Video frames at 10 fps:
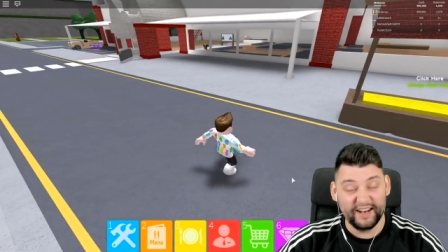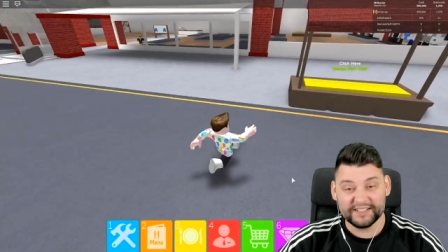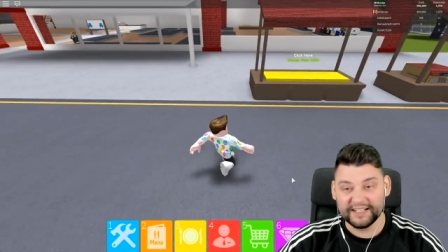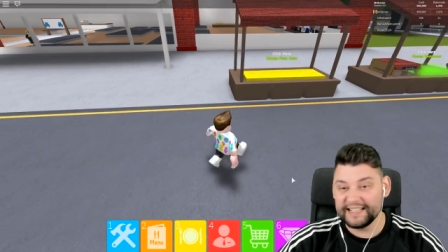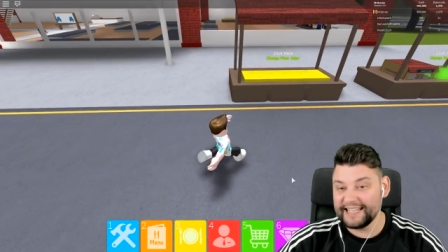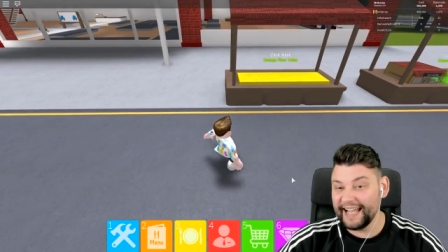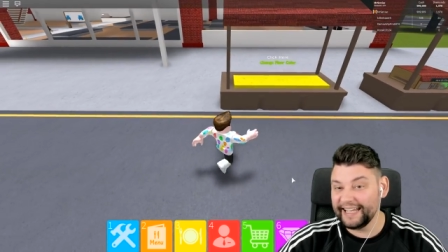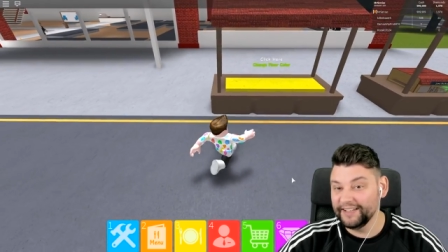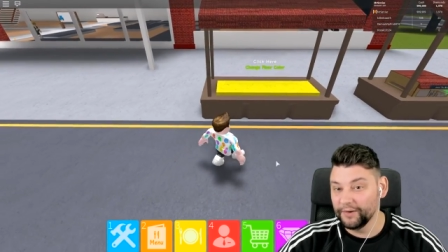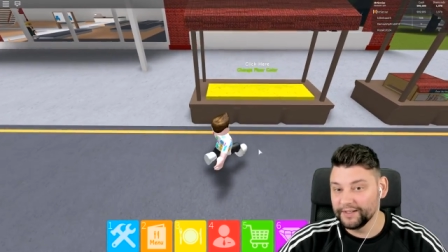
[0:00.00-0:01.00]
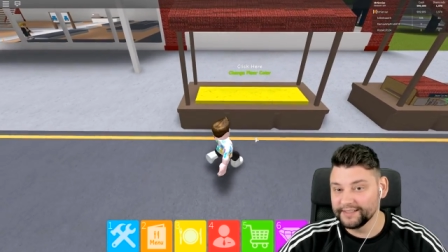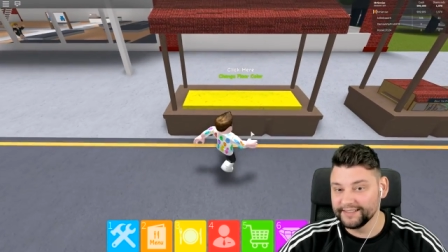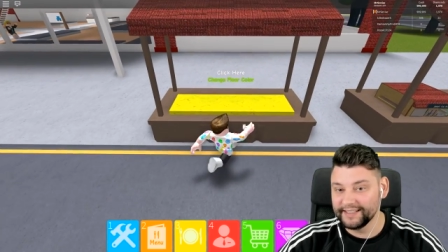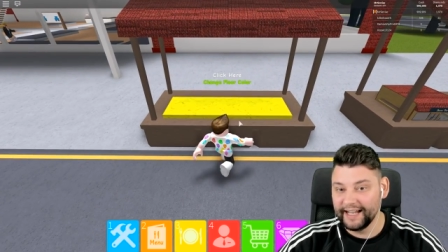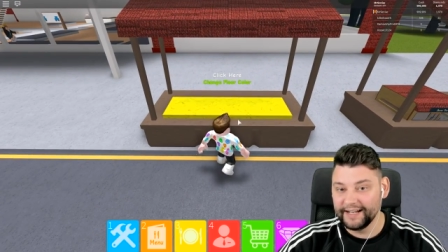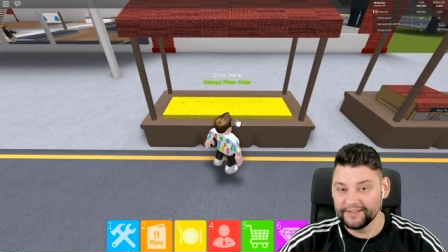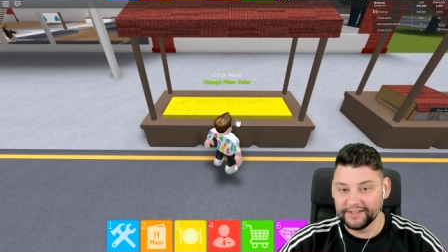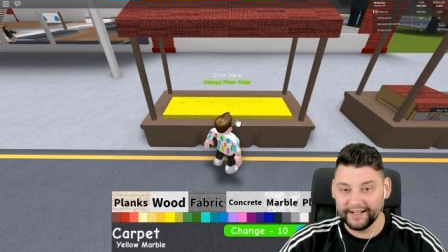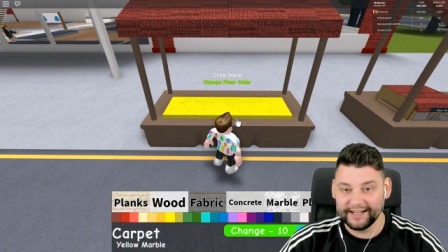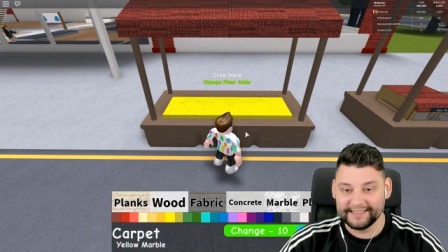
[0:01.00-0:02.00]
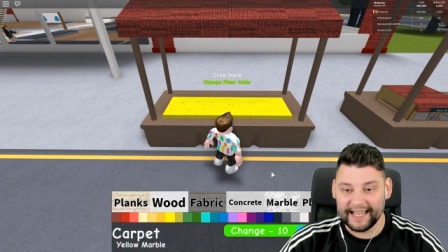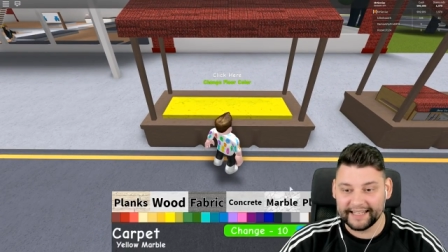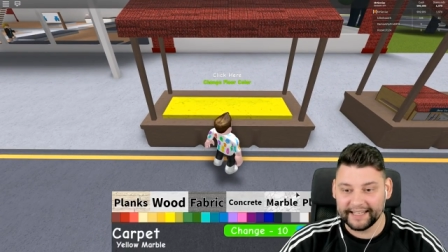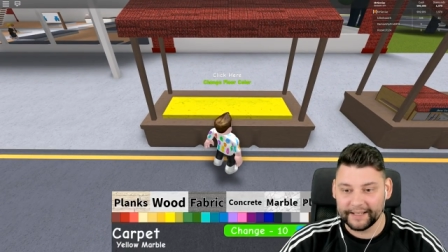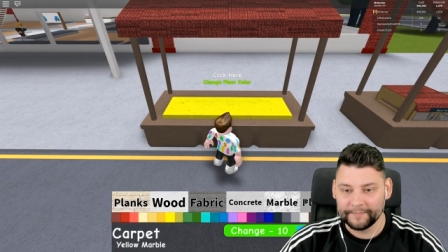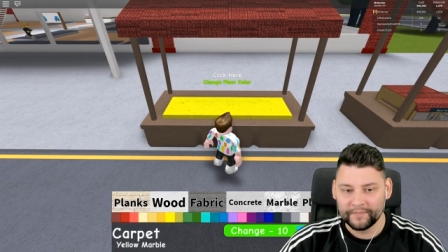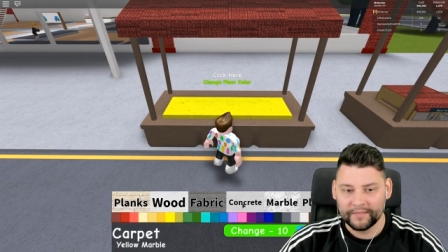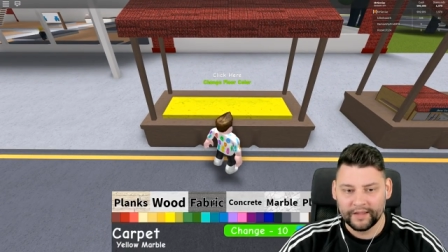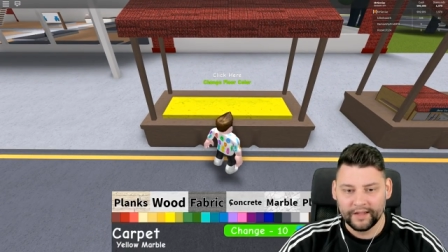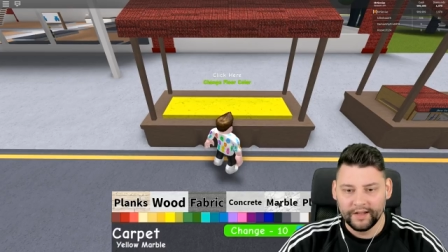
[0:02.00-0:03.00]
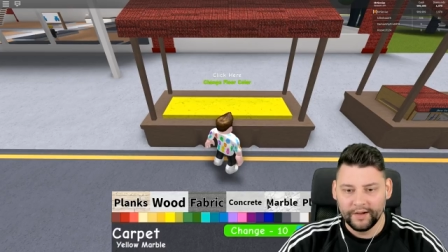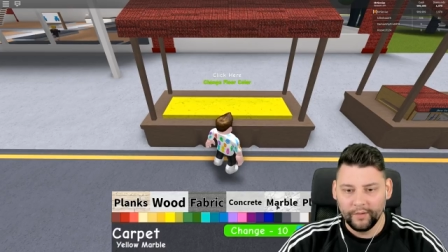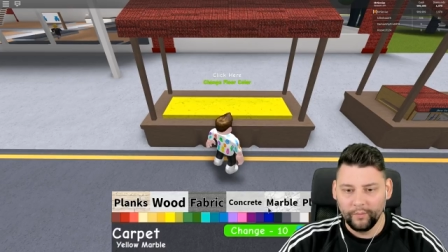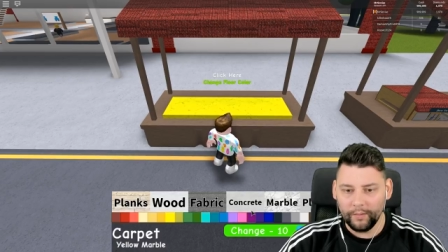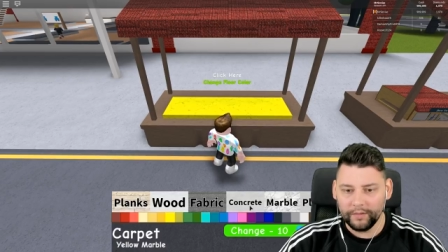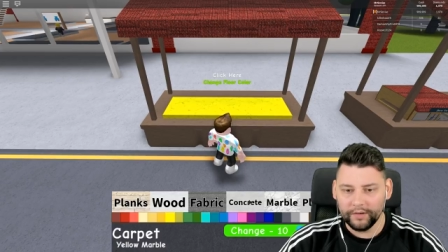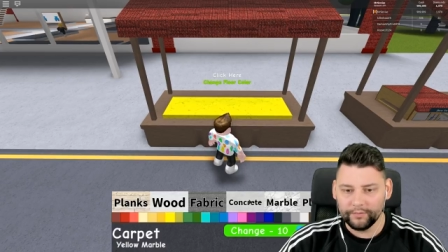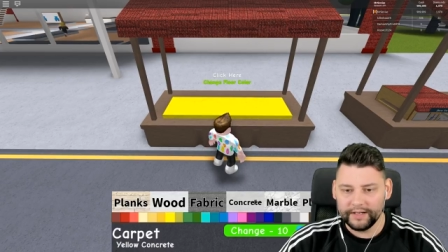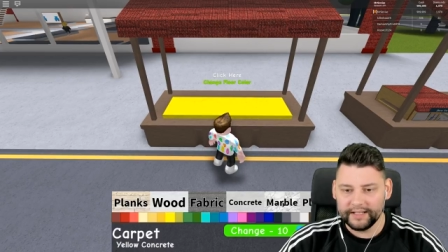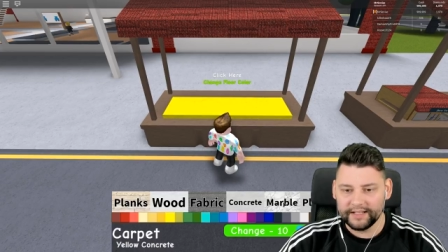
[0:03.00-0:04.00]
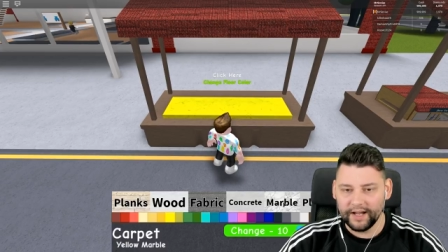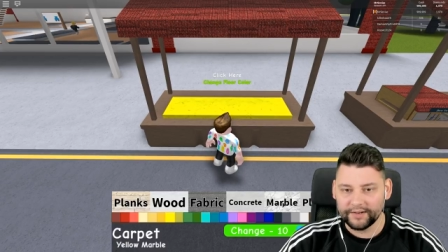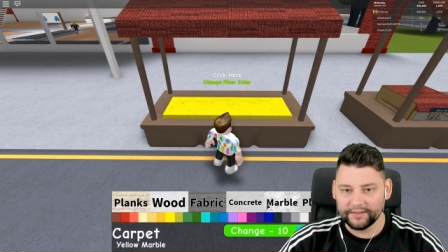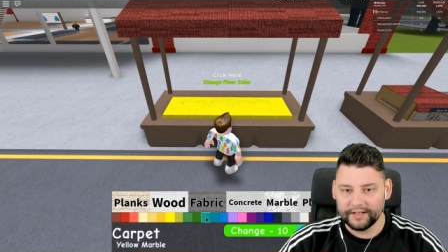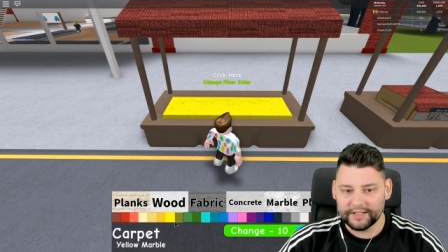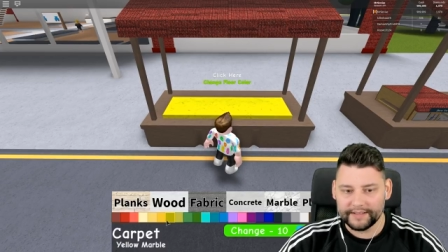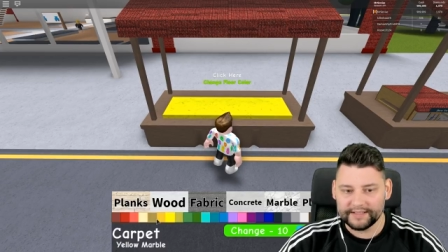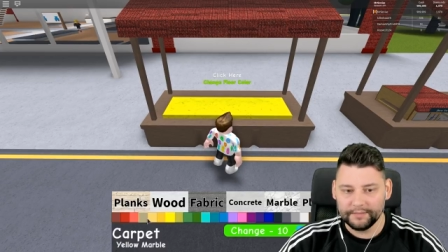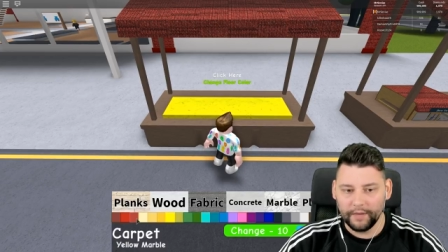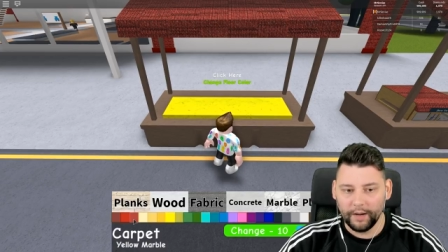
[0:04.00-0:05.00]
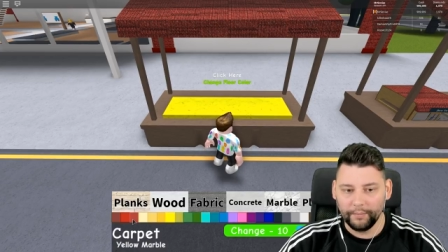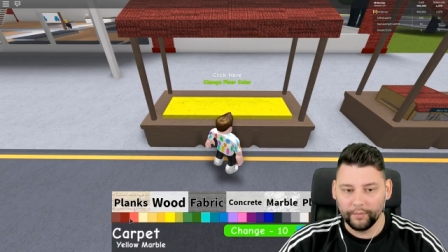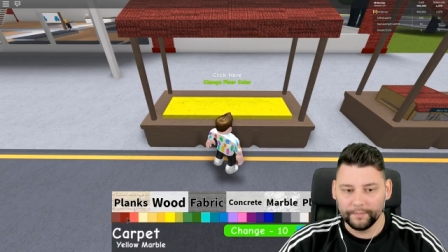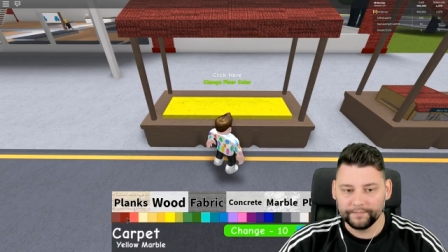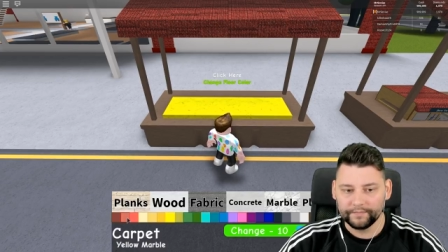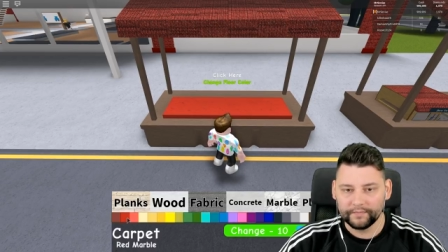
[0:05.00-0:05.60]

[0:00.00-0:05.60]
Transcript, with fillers: It looks kind of tacky though, doesn't it? It does look kind of tacky. What would look really good? Let's go back to the marble.